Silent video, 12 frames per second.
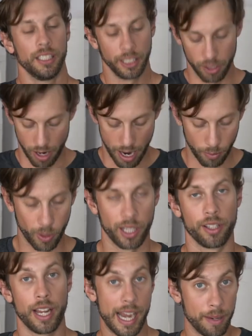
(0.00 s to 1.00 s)
you know, I
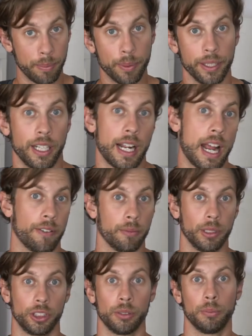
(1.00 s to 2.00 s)
wear the apron and I have a
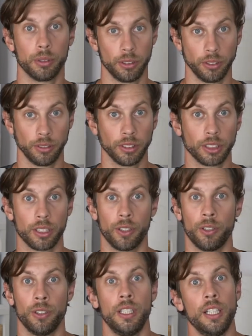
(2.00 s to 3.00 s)
bunch of balloons,
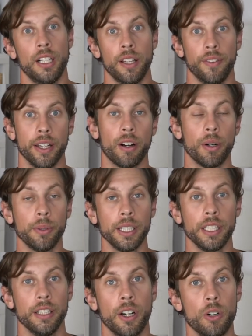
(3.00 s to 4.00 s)
so they
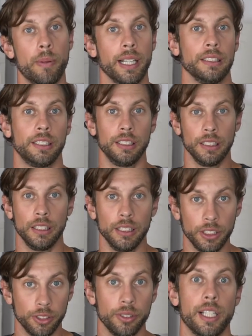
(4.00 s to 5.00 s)
already know by seeing
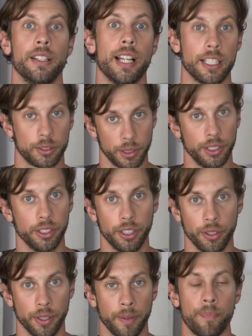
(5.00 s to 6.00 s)
you that that's what you're
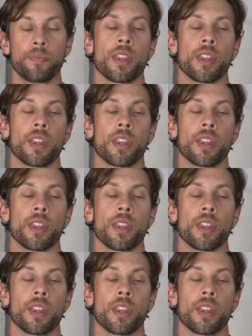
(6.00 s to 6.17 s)
doing.